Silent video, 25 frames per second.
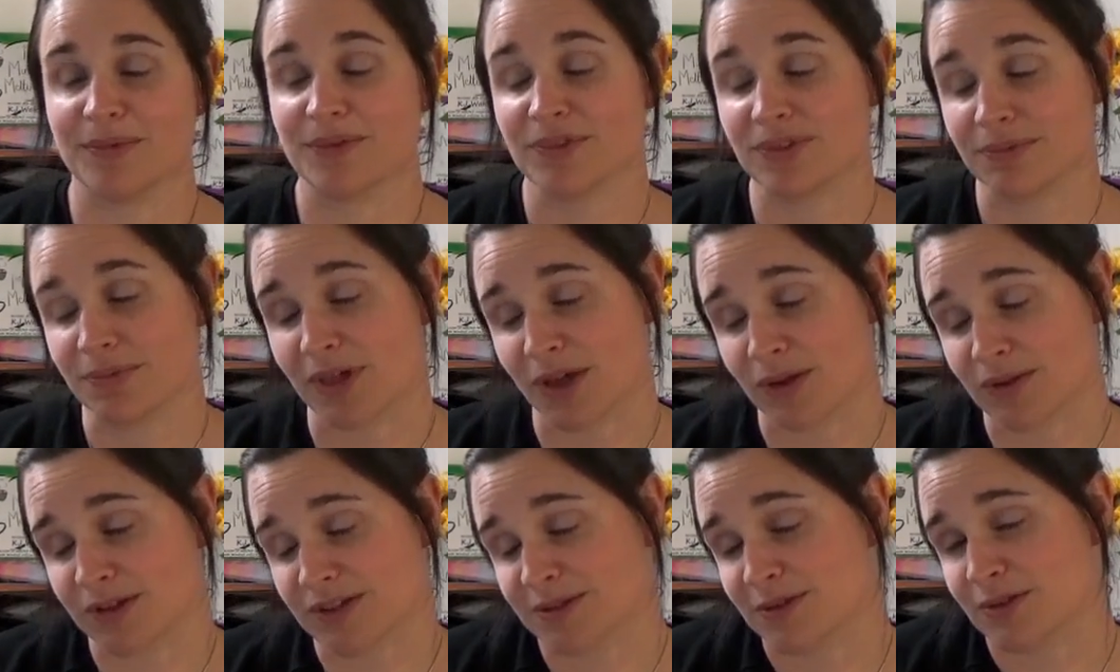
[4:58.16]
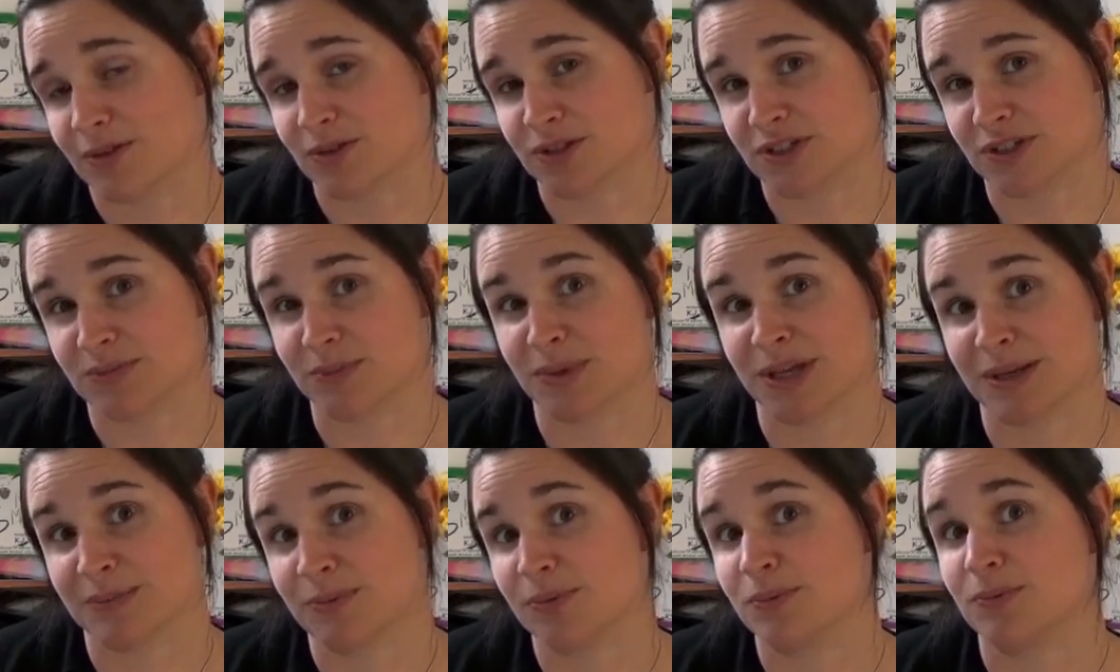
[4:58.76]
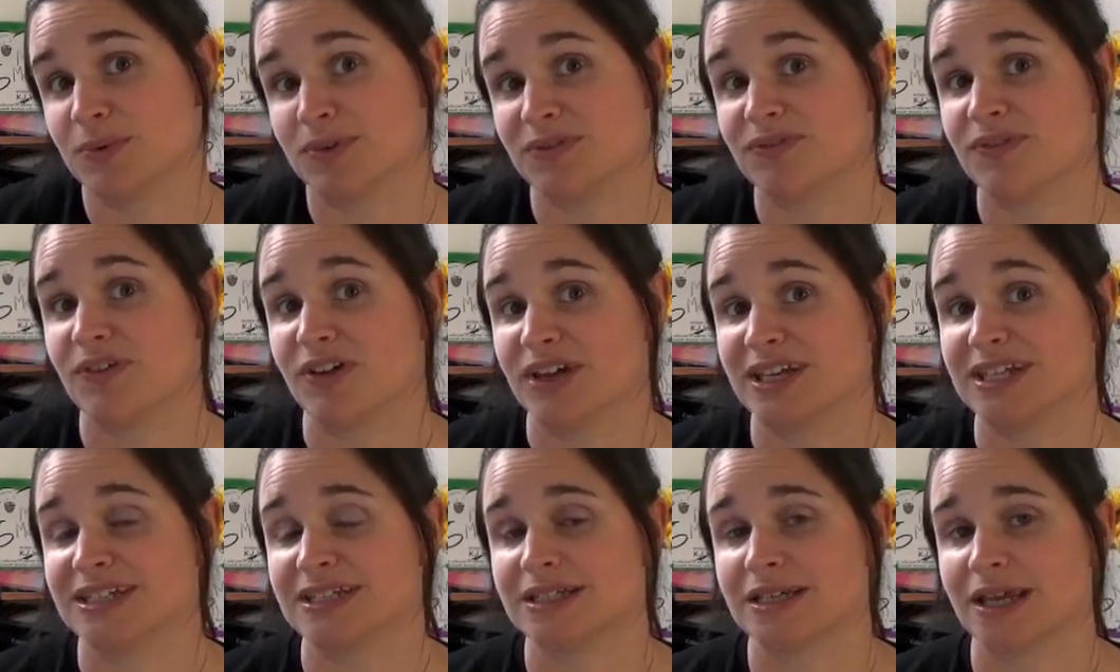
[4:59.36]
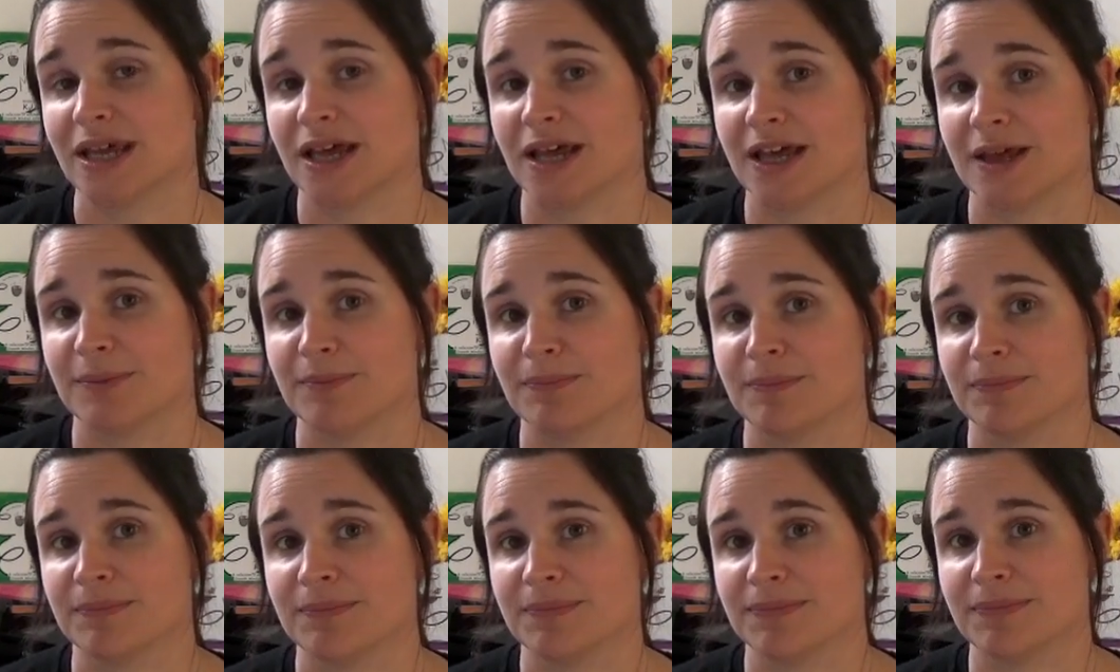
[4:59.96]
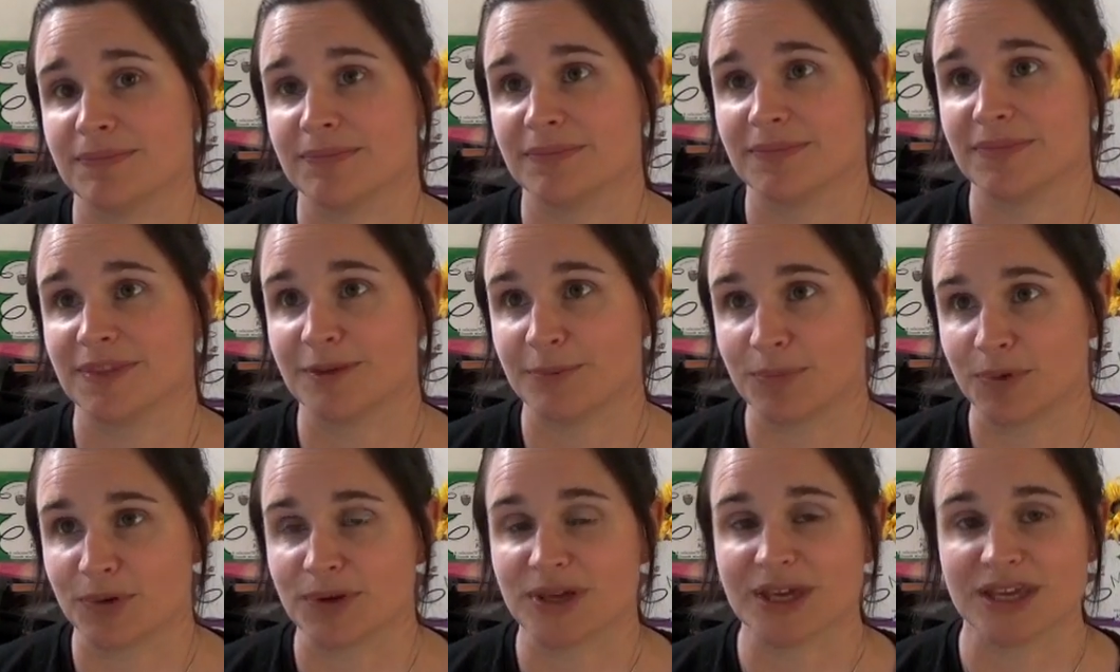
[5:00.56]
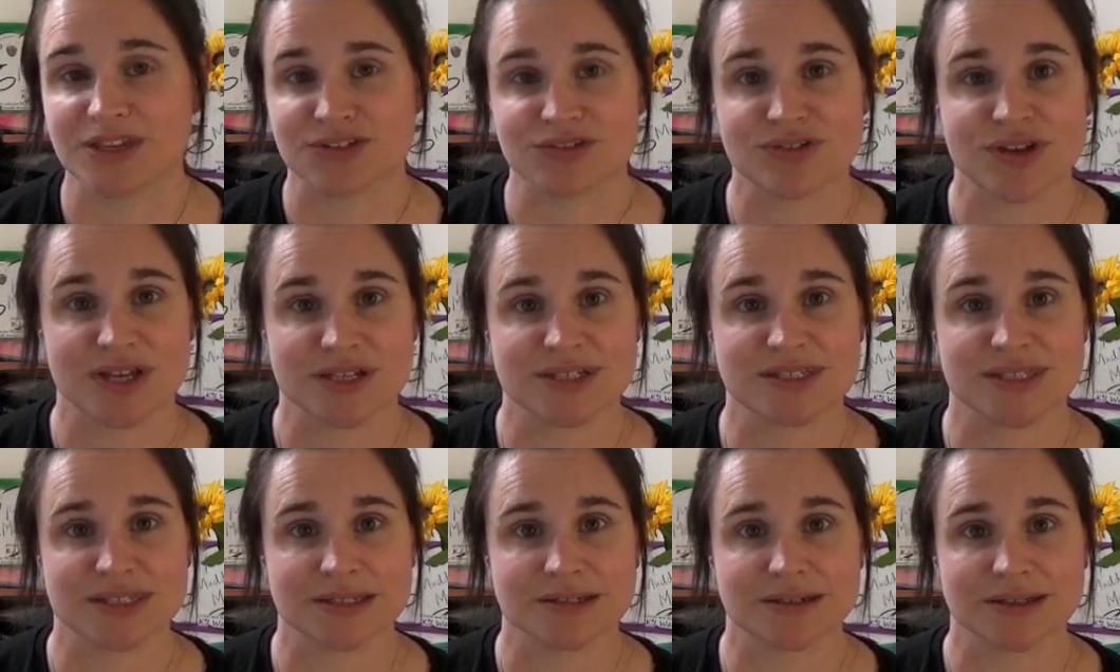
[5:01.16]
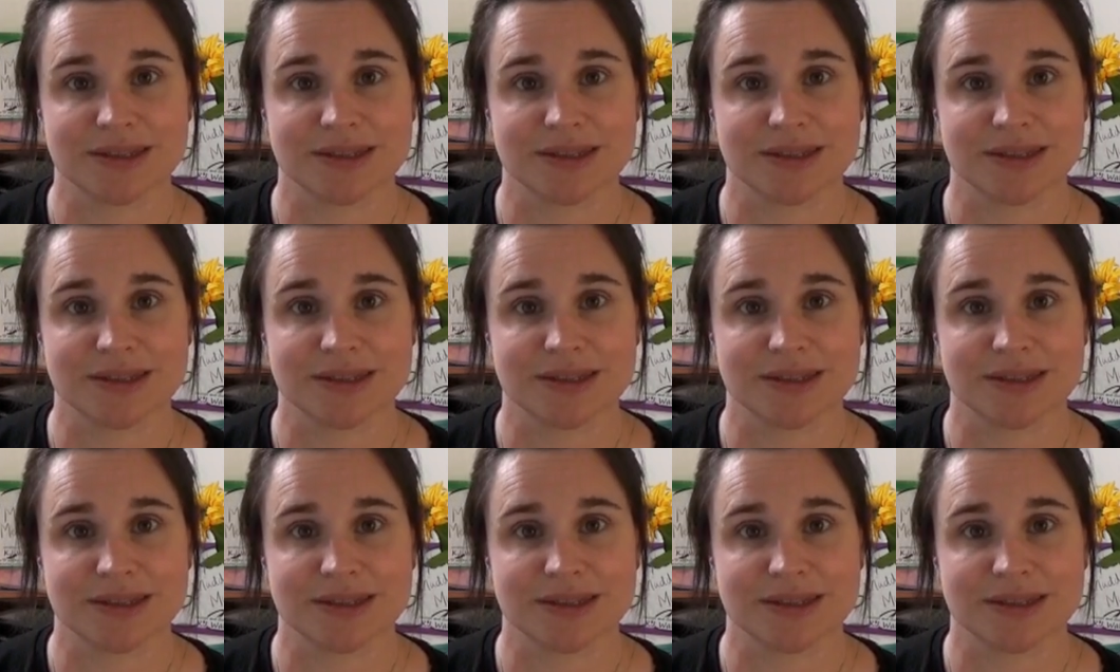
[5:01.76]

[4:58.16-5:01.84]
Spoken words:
Those sorts of people would find the book interesting, I